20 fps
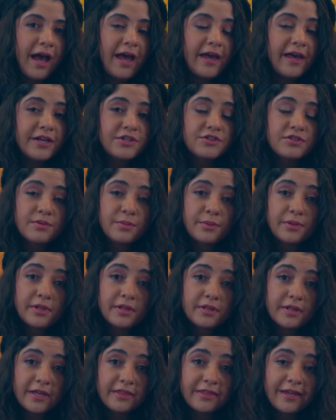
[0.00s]
actually
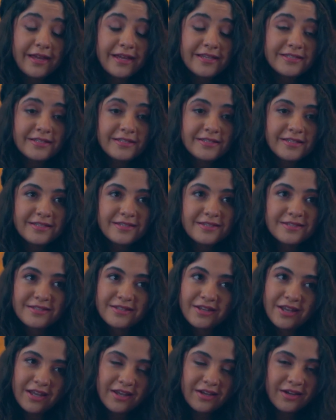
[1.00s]
really like that essence.
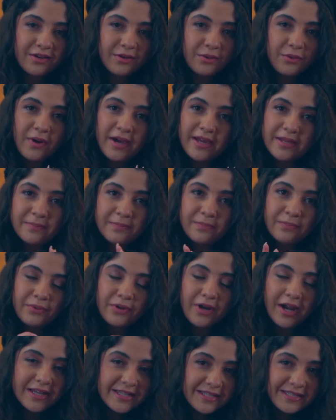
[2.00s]
It's quite
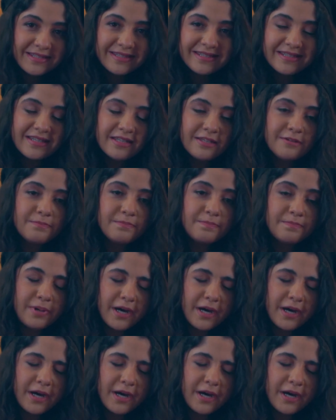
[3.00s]
pricey,